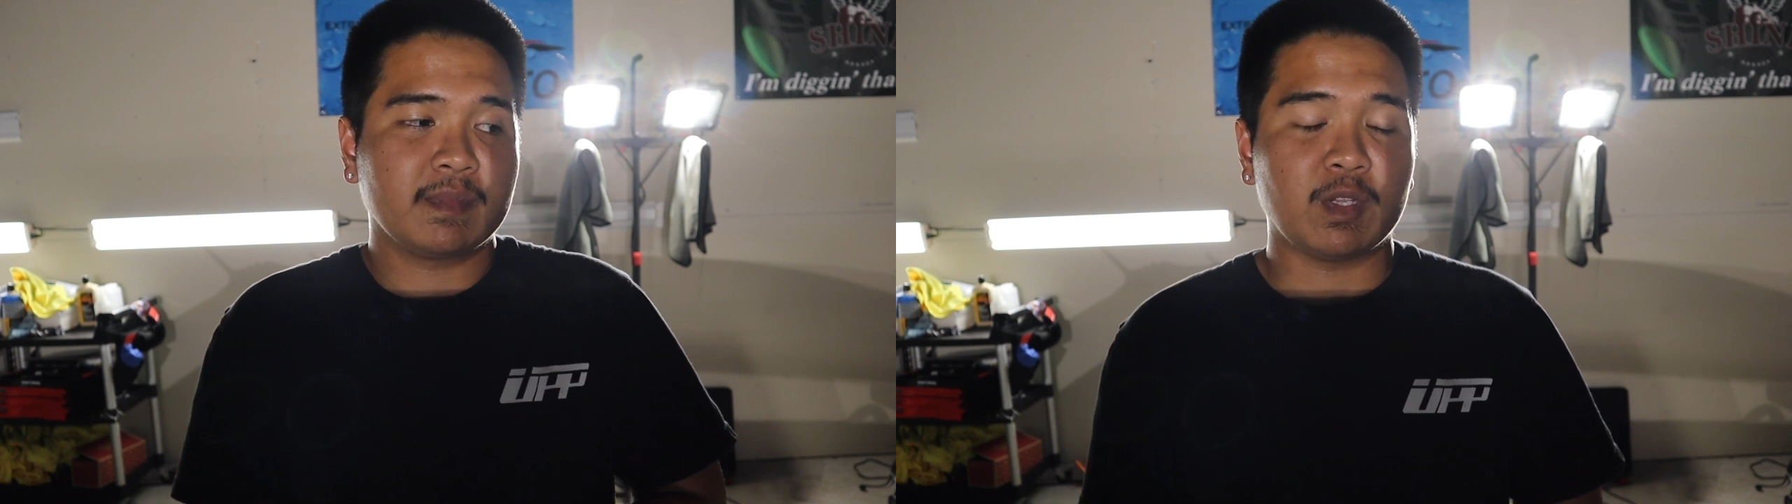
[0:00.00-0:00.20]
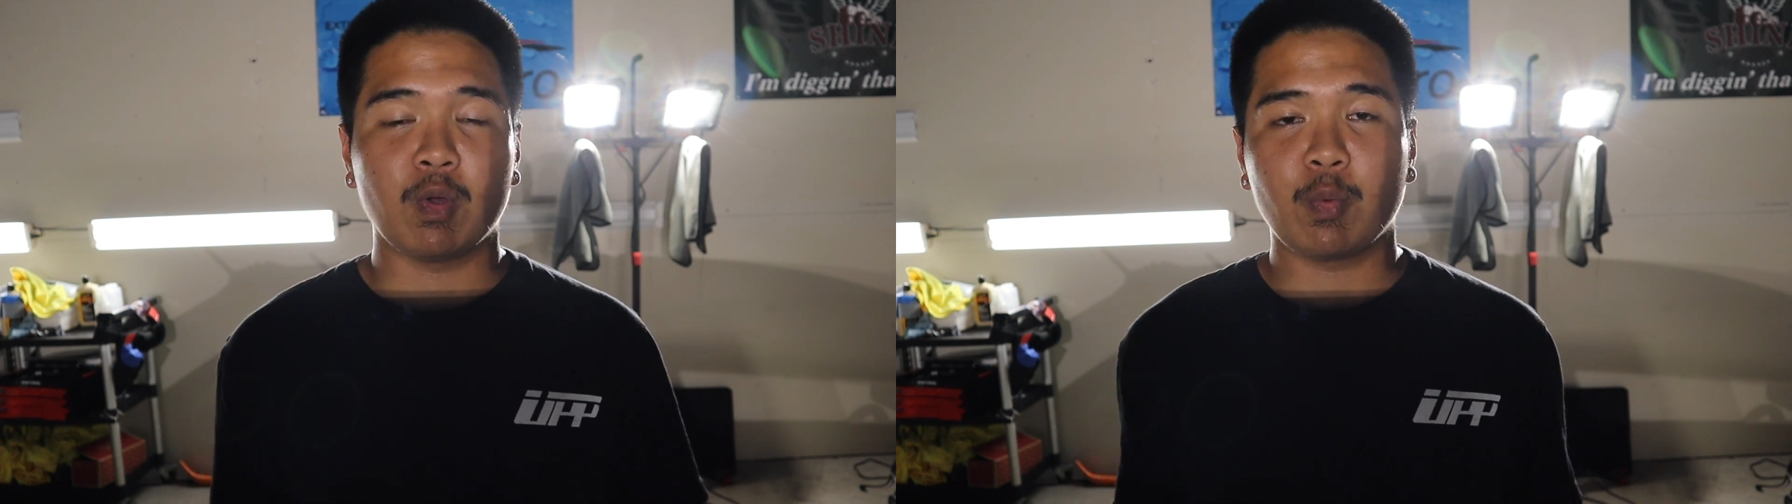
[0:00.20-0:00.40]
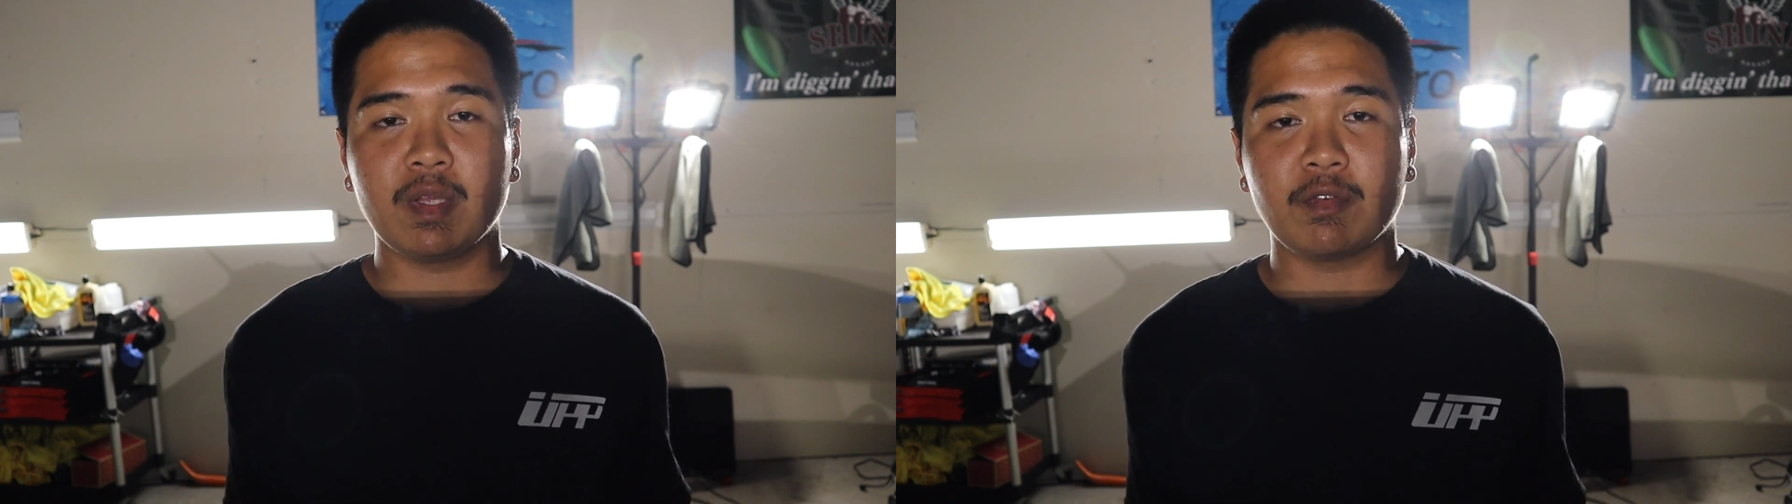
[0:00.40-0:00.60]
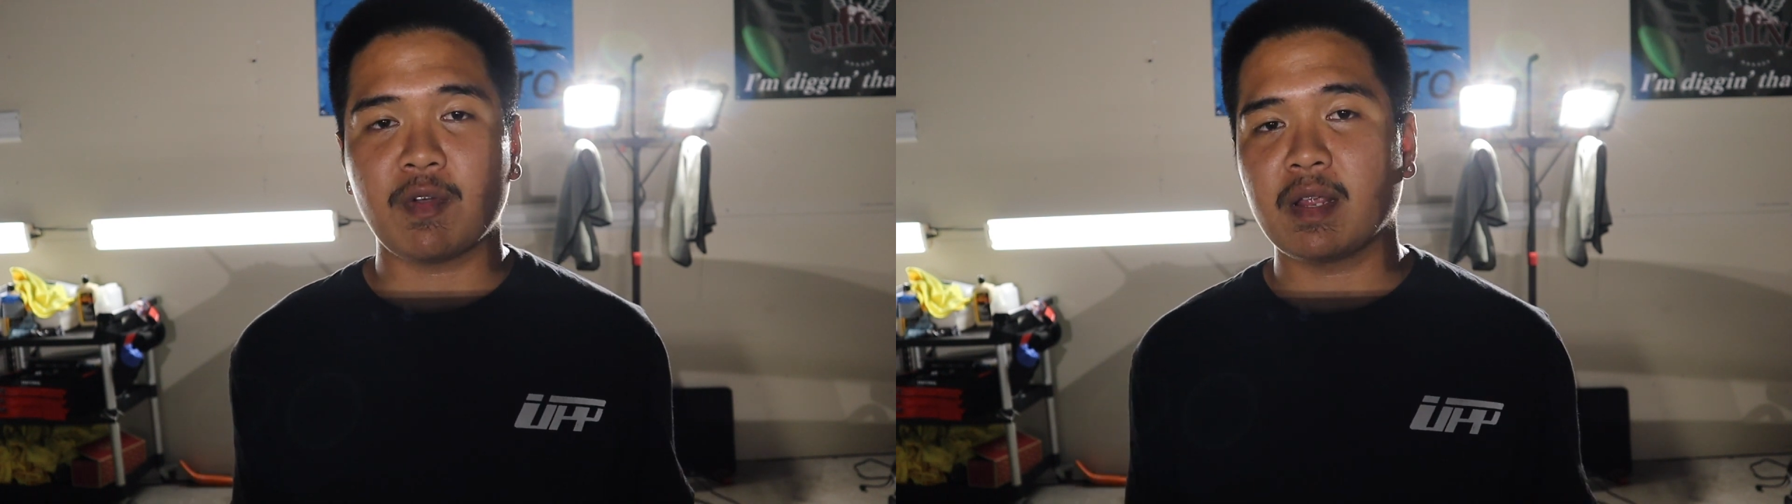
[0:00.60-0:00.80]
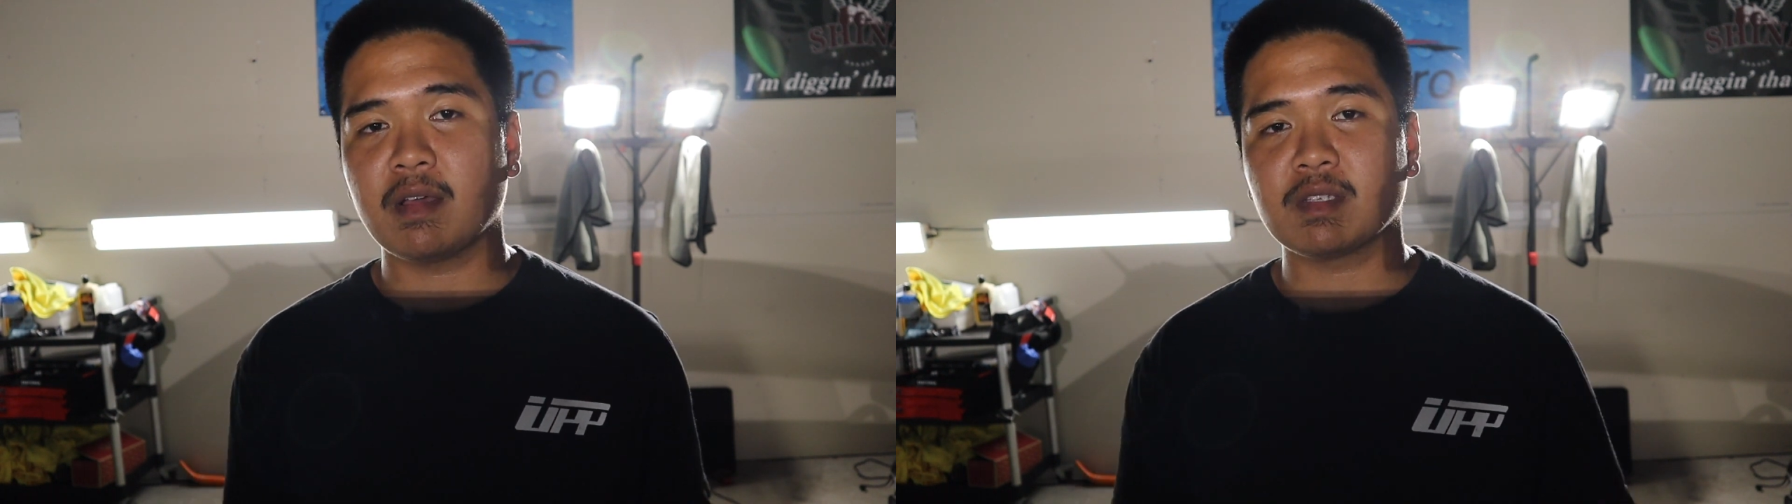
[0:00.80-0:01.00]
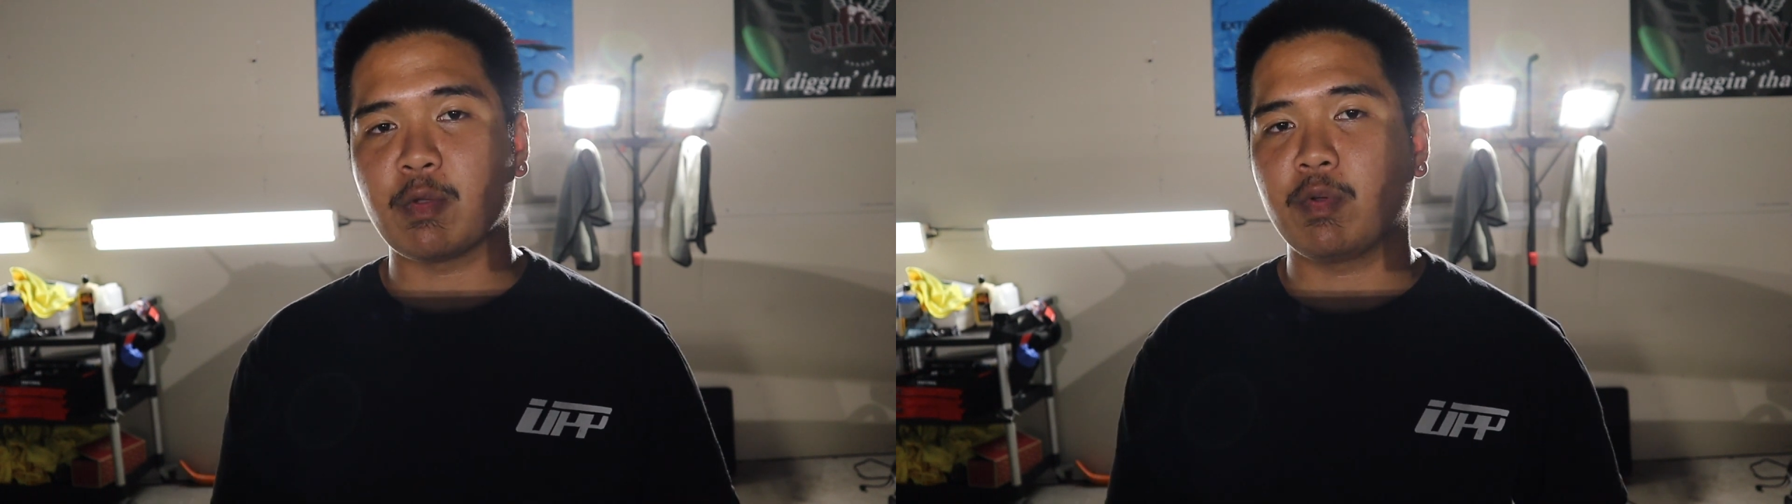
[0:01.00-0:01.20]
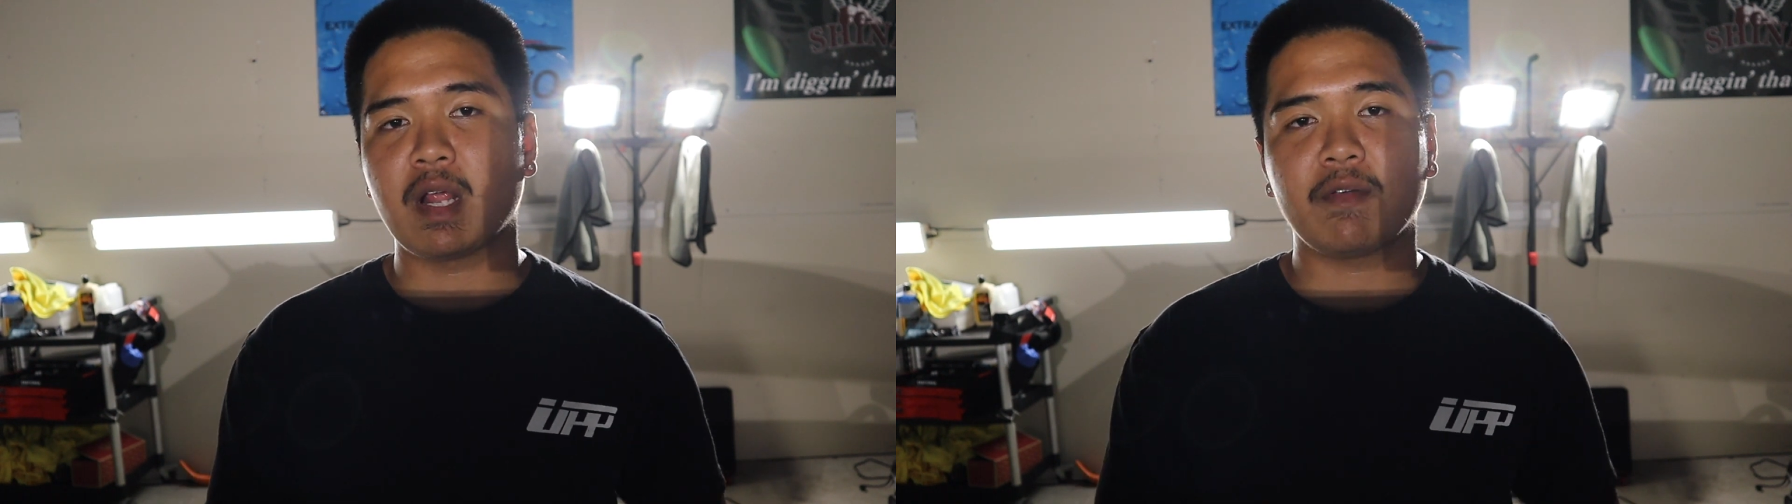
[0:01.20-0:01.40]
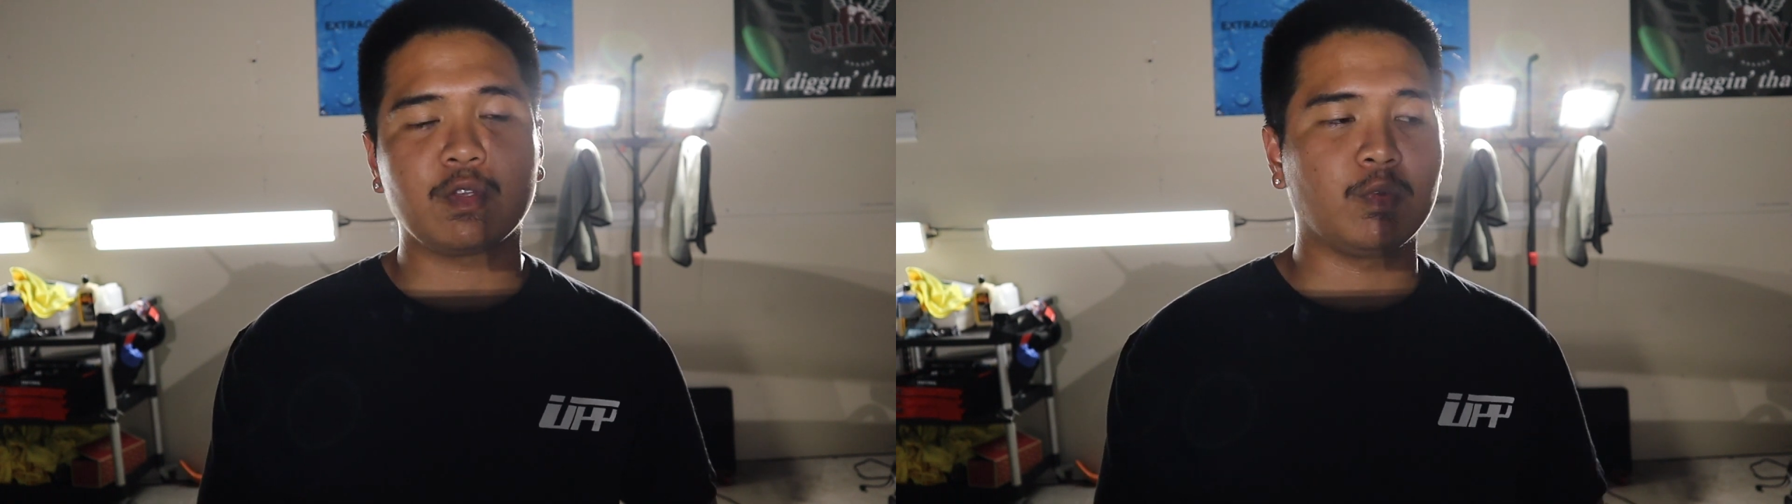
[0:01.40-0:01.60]
The only way to find out is that we'll
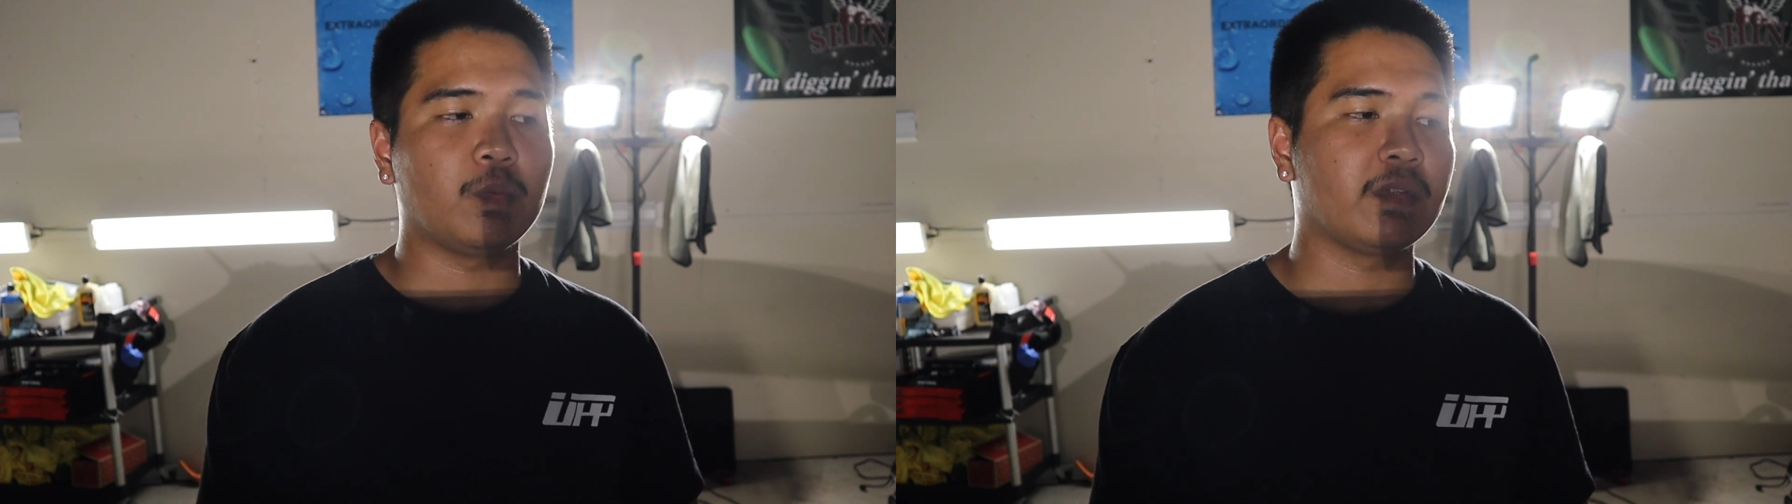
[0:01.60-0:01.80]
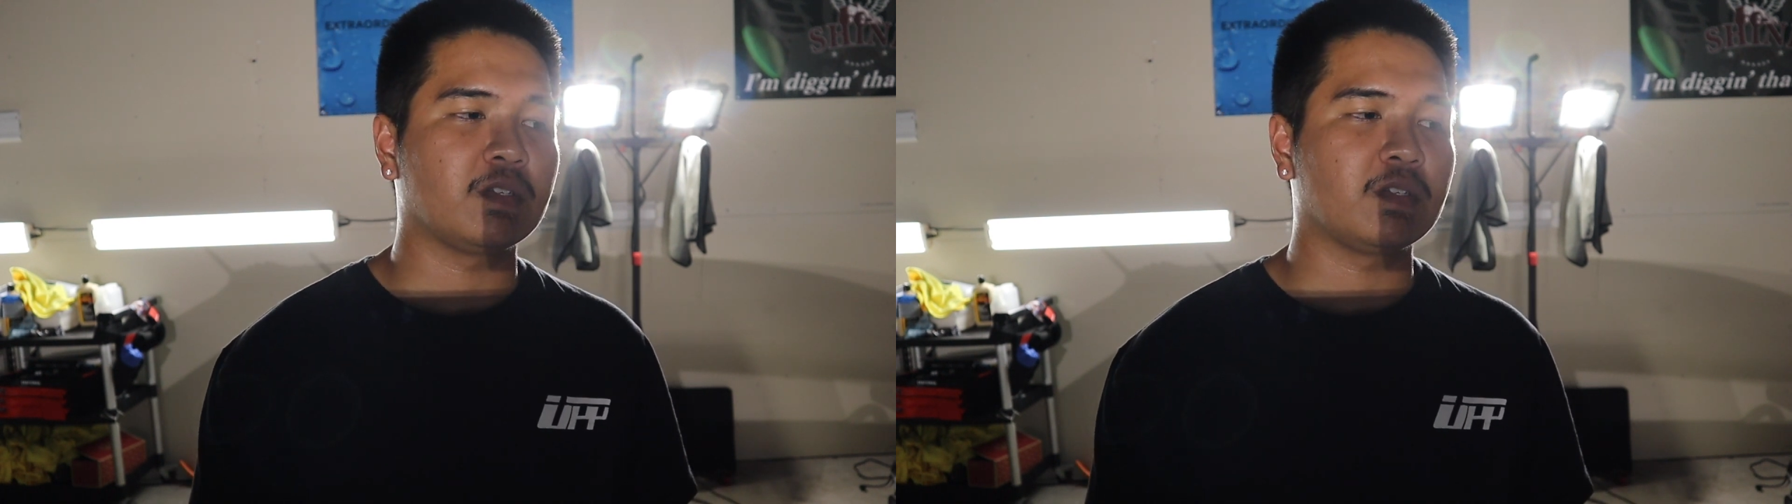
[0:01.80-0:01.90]
have to remove the